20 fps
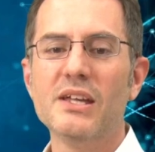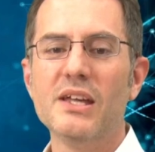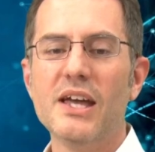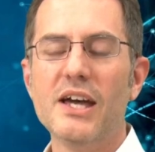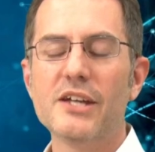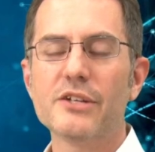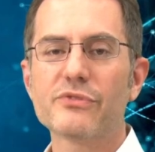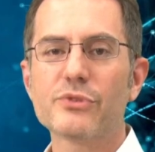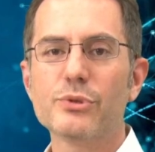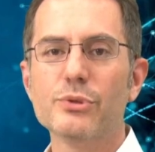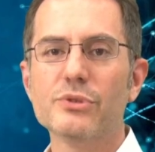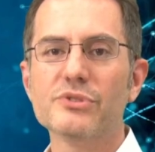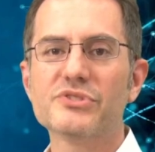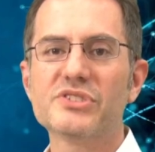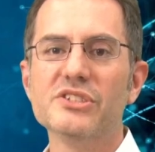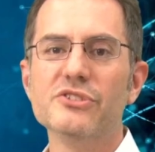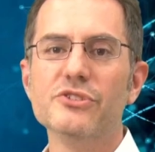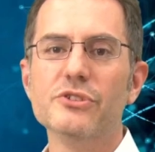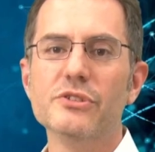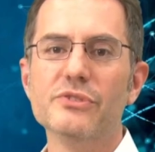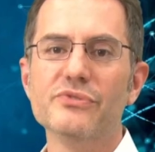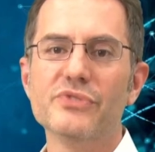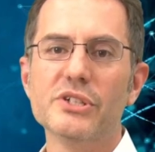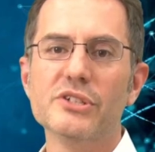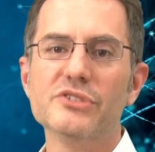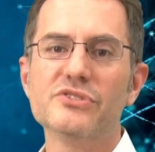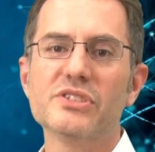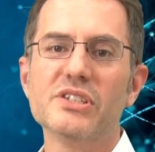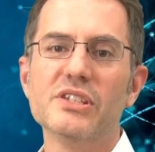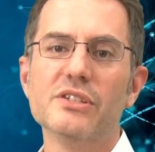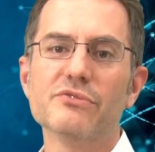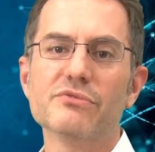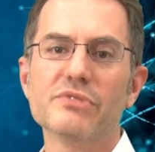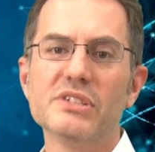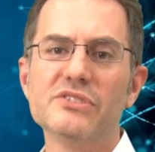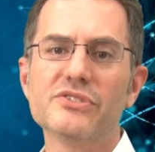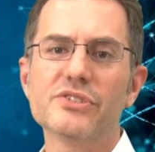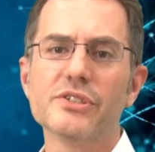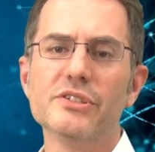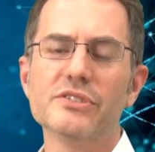and of course in university and
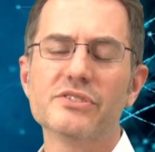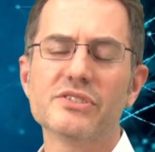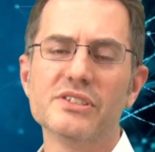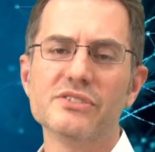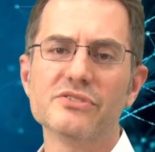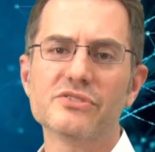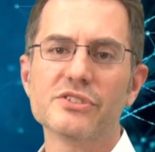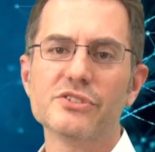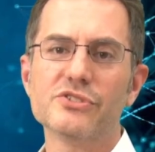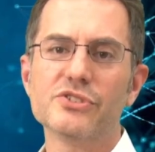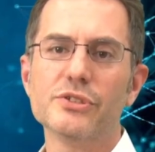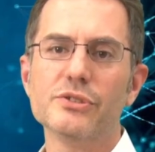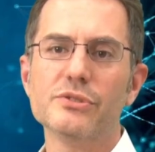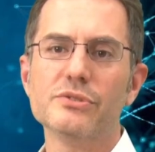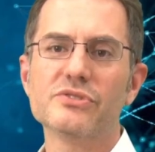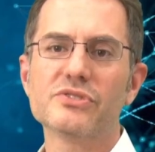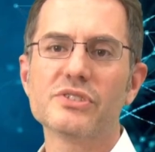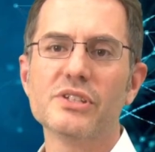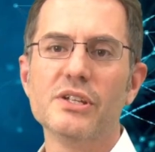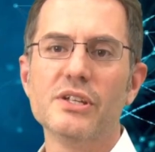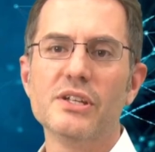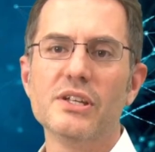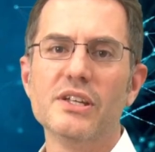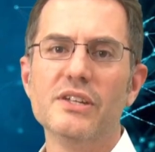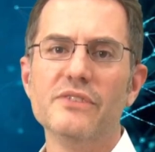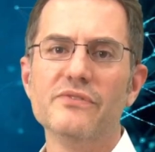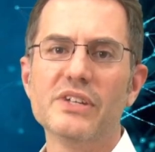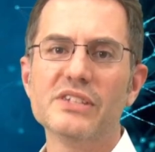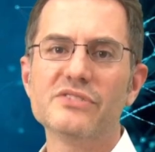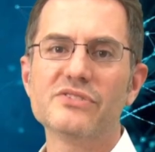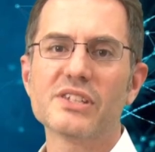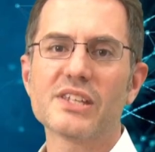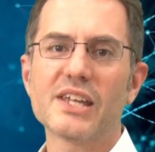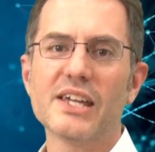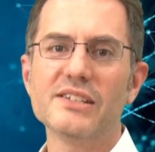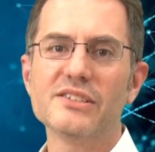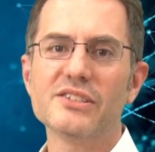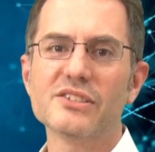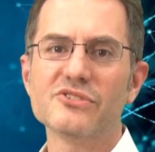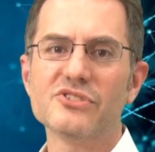research institutes
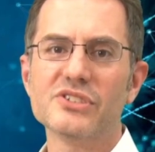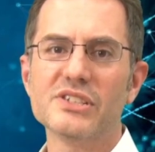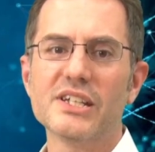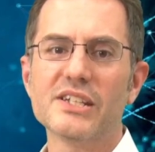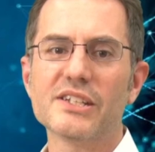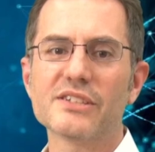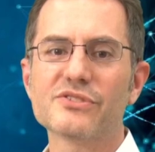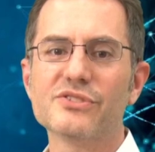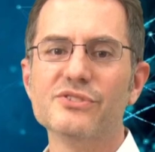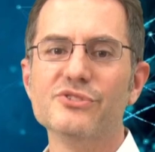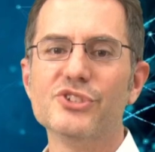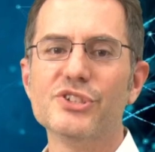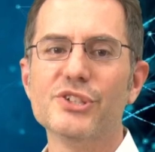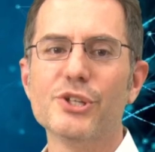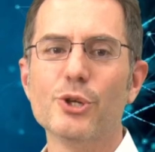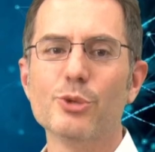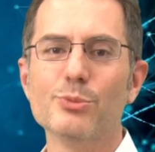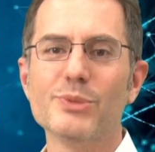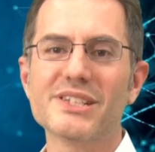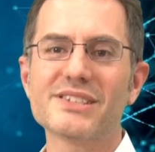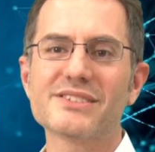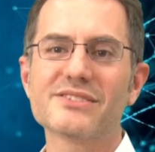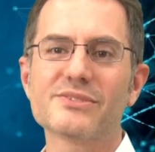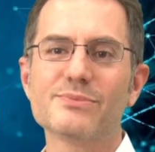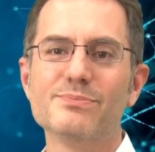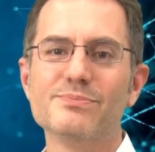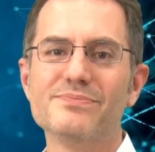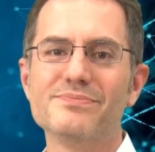investigating genetics and genomics.